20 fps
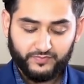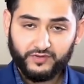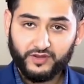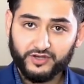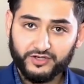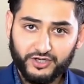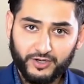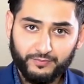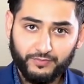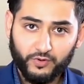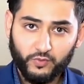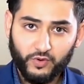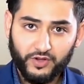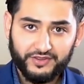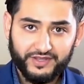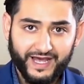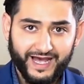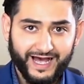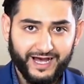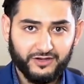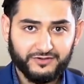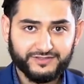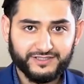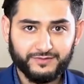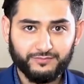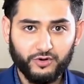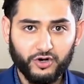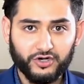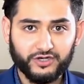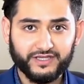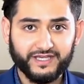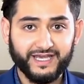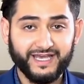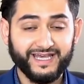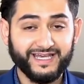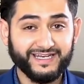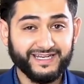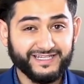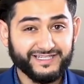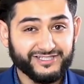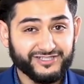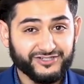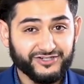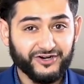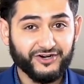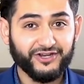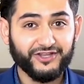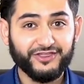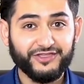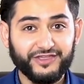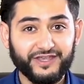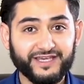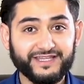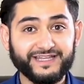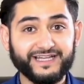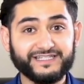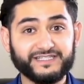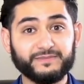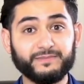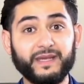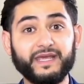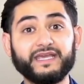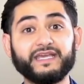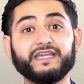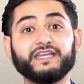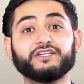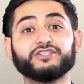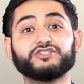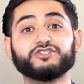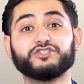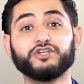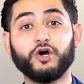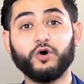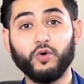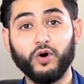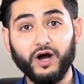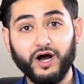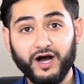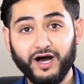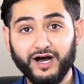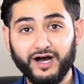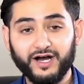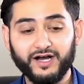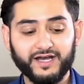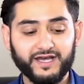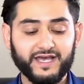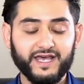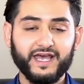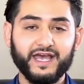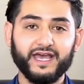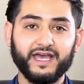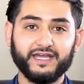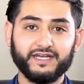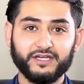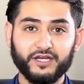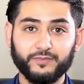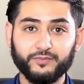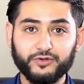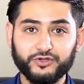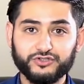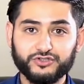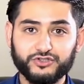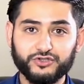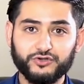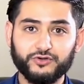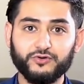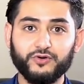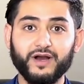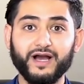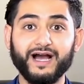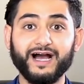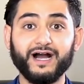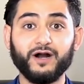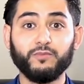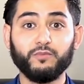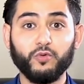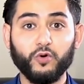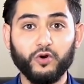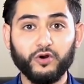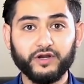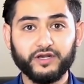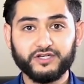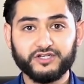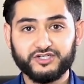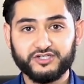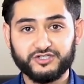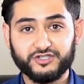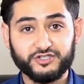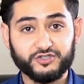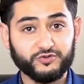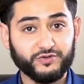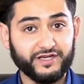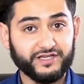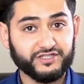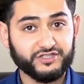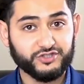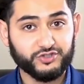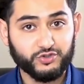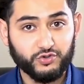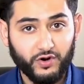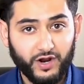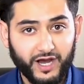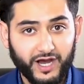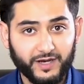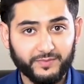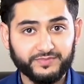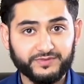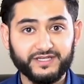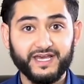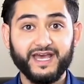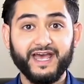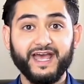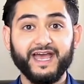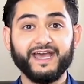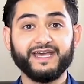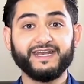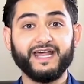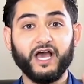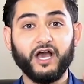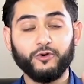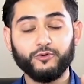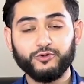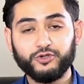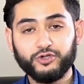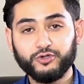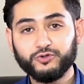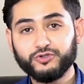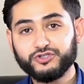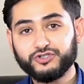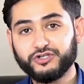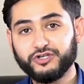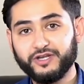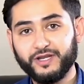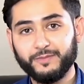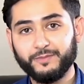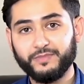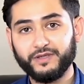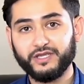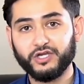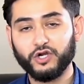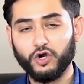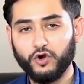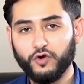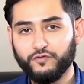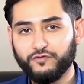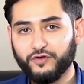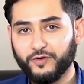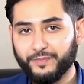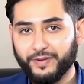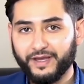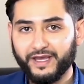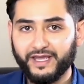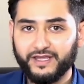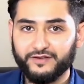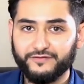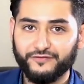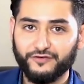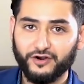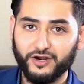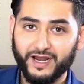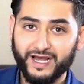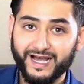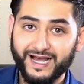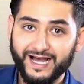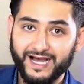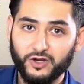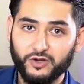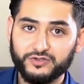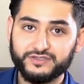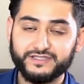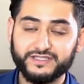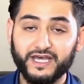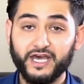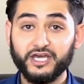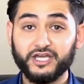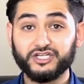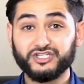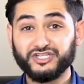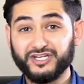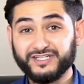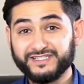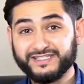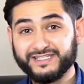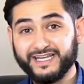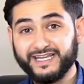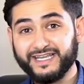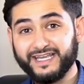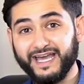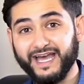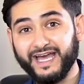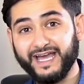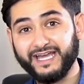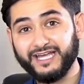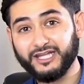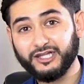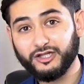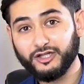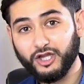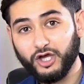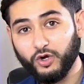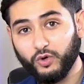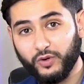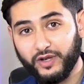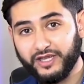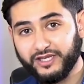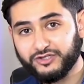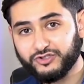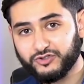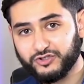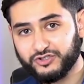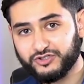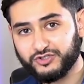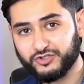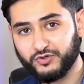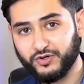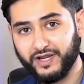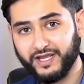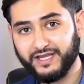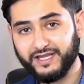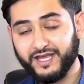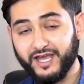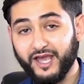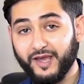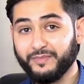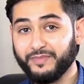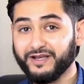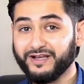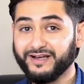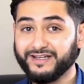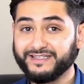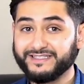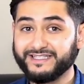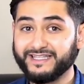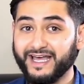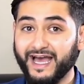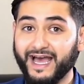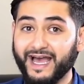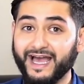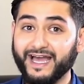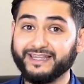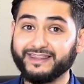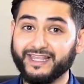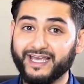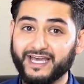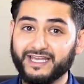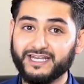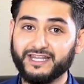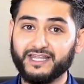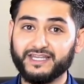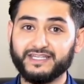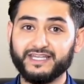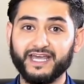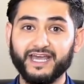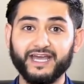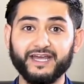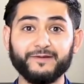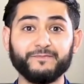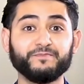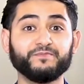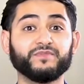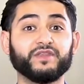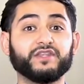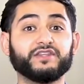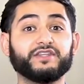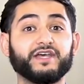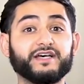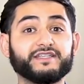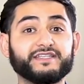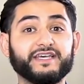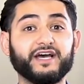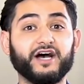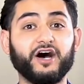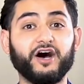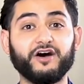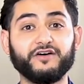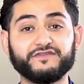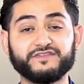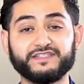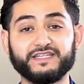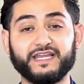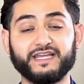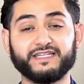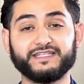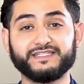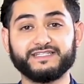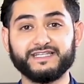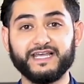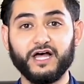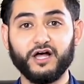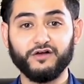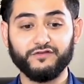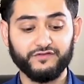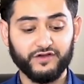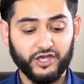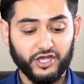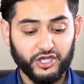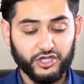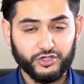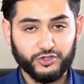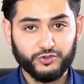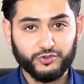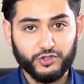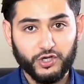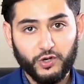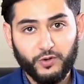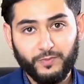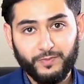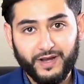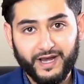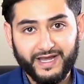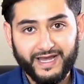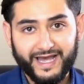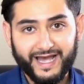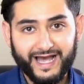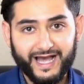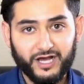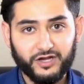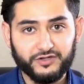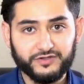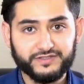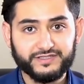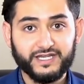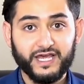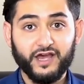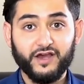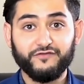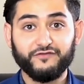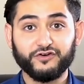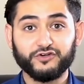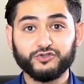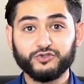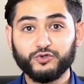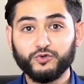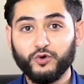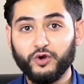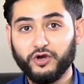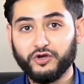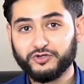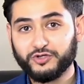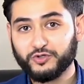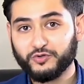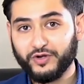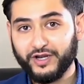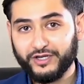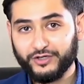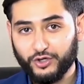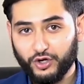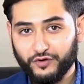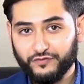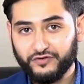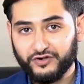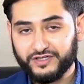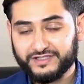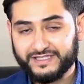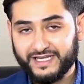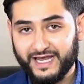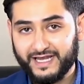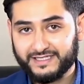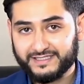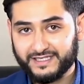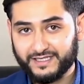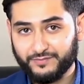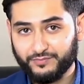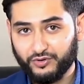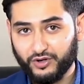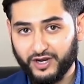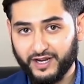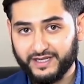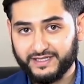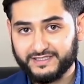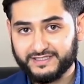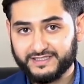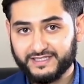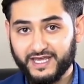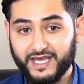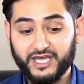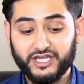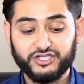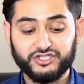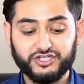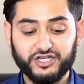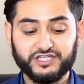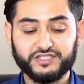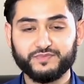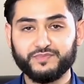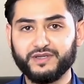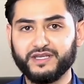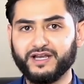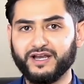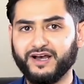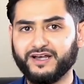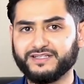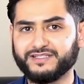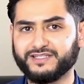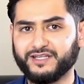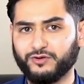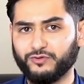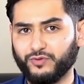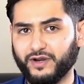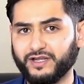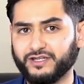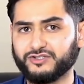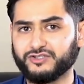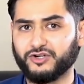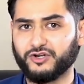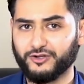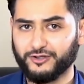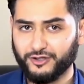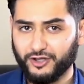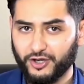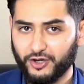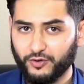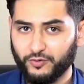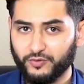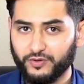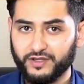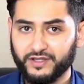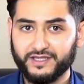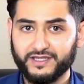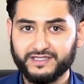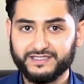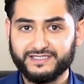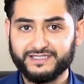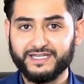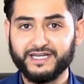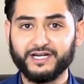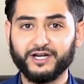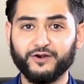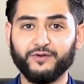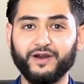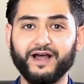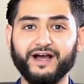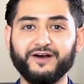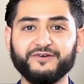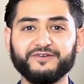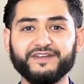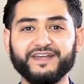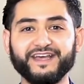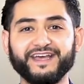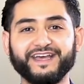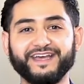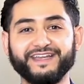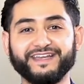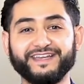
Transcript: Number one, the housing market and a certain thing that's making it so hot. And number two, how mortgage interest rates dropped and how you shouldn't be overpaying for a house just to get a low interest rate, because that at the end of the day doesn't offset itself. You don't buy a house for two hundred grand over its asking price just because the rates are low. Stick around and